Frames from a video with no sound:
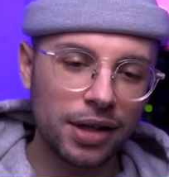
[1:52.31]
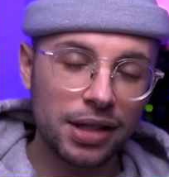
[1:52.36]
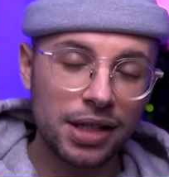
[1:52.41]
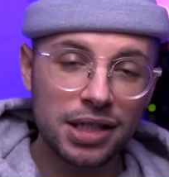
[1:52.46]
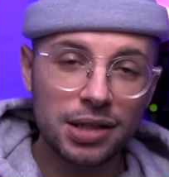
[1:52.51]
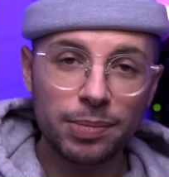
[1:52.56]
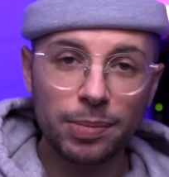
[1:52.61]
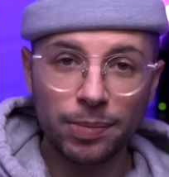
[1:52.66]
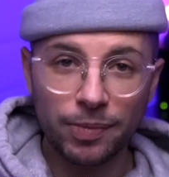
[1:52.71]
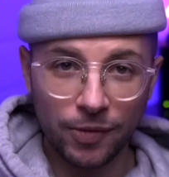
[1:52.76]

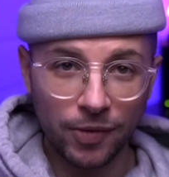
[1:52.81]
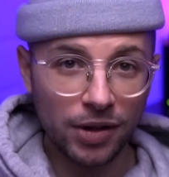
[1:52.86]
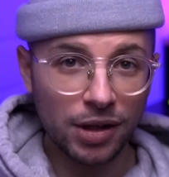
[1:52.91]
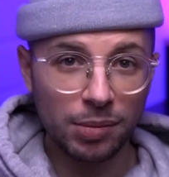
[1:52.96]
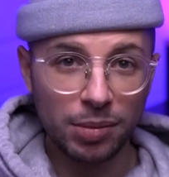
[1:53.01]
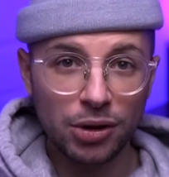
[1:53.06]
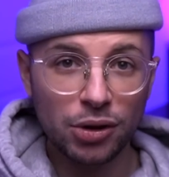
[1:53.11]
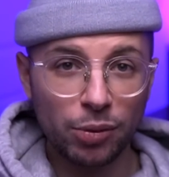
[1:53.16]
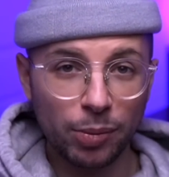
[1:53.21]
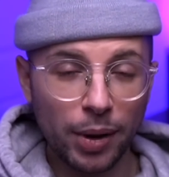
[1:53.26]
this
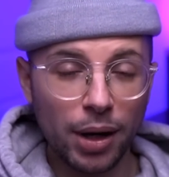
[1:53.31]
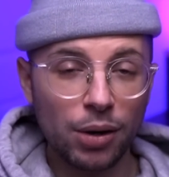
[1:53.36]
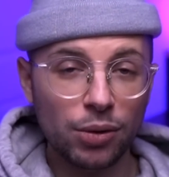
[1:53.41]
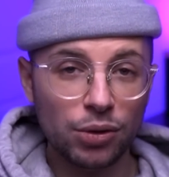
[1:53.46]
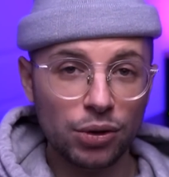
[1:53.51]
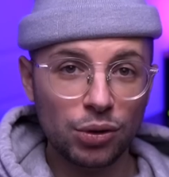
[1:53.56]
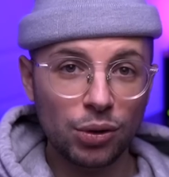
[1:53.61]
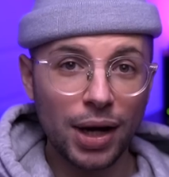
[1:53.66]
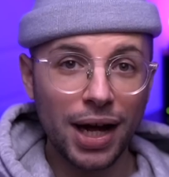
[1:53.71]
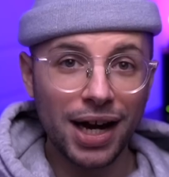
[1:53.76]
Filipino
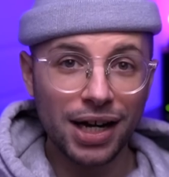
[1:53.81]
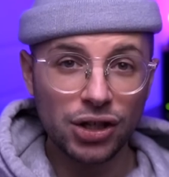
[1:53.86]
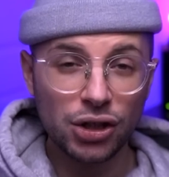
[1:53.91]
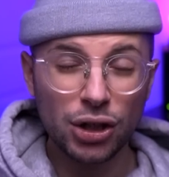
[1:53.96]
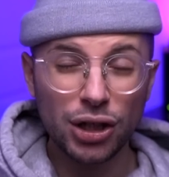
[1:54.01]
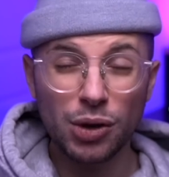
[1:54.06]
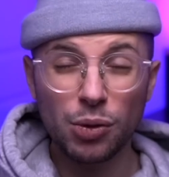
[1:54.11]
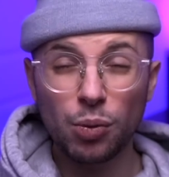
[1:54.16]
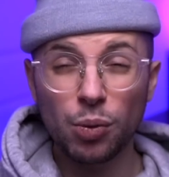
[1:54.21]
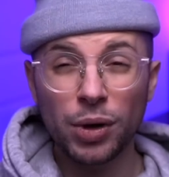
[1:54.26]
Power Duo
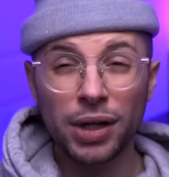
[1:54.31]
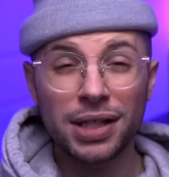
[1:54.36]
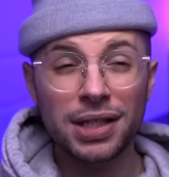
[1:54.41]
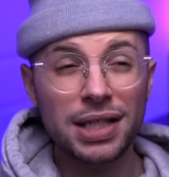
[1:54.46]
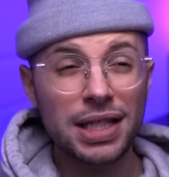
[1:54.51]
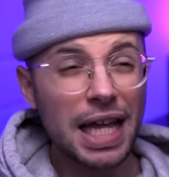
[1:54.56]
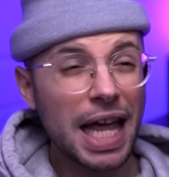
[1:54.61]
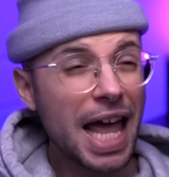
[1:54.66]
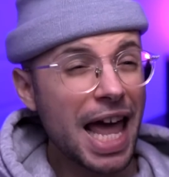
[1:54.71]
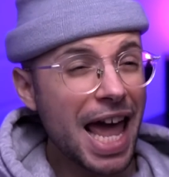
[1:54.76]
actually
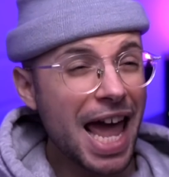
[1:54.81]
wins